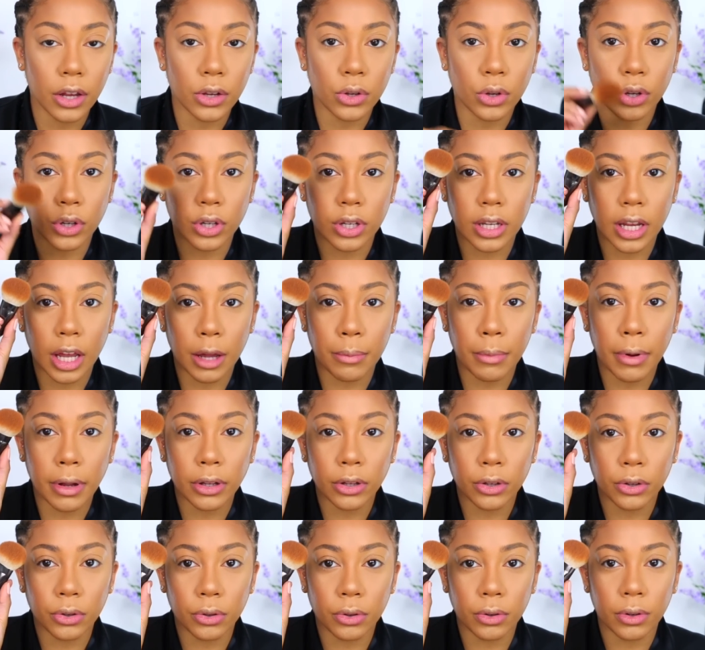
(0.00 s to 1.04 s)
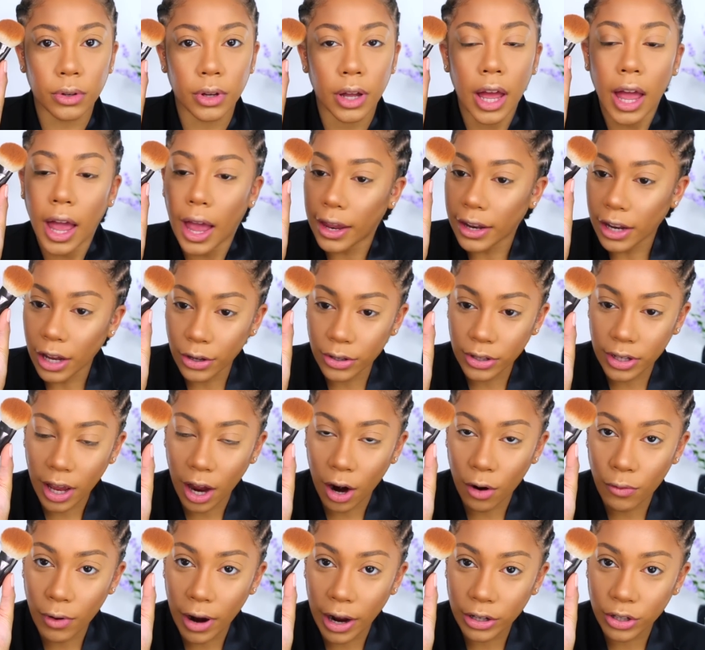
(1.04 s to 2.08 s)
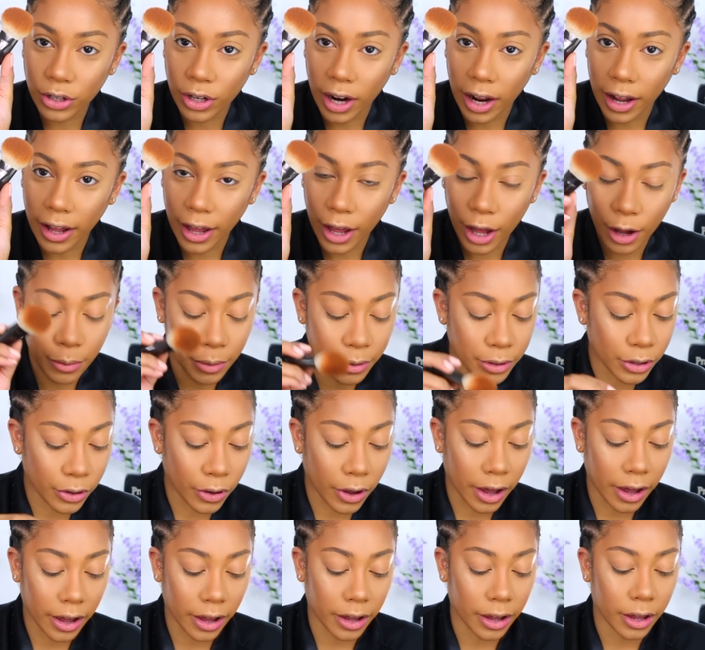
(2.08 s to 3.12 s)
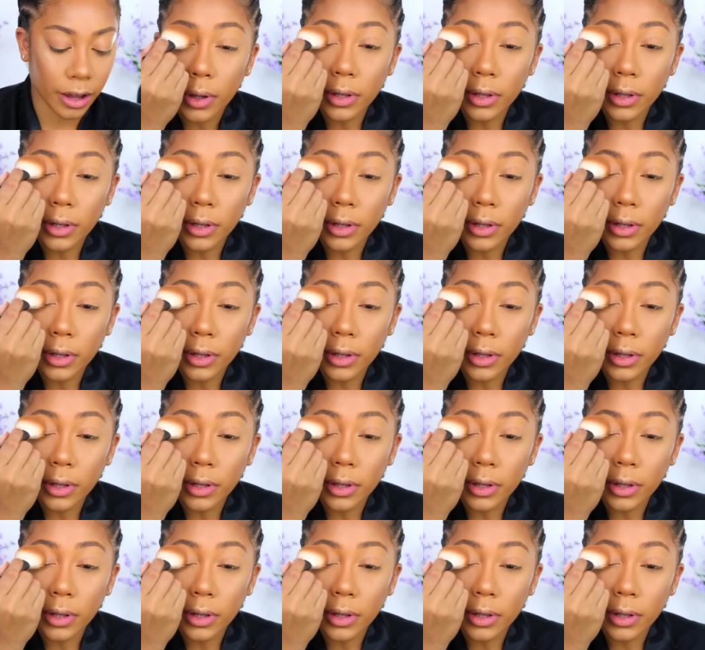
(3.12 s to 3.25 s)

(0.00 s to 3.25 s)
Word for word: So I just take my little, and y'all see how ratchet I am? It's okay.